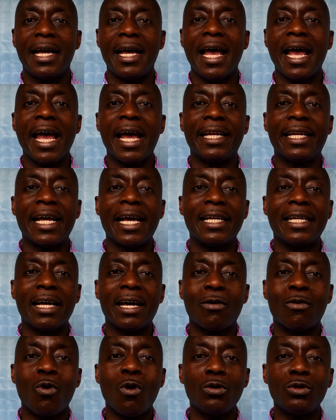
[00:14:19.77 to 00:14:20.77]
and then the
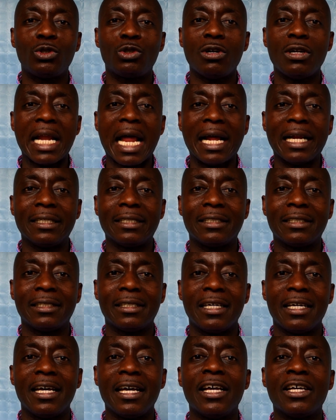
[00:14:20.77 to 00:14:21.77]
consonant
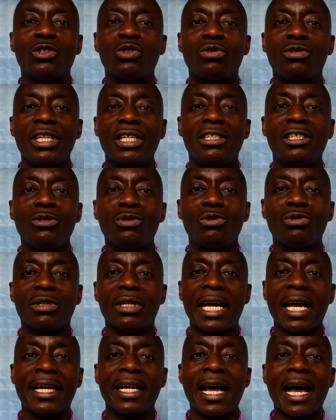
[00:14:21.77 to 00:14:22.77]
is written
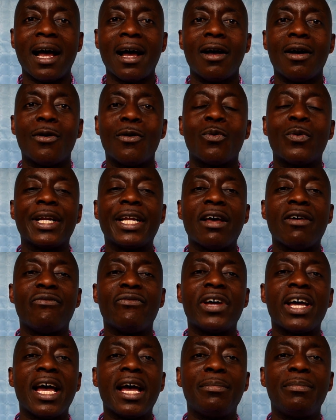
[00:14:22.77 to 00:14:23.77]
together with a
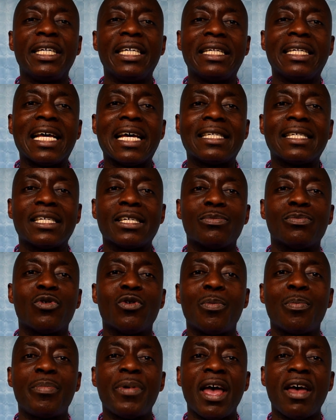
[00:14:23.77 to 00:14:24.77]
verb in a
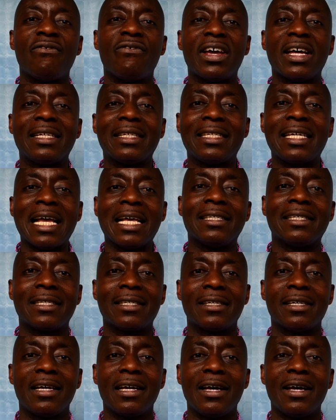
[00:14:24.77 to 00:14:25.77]
simple perfect tense.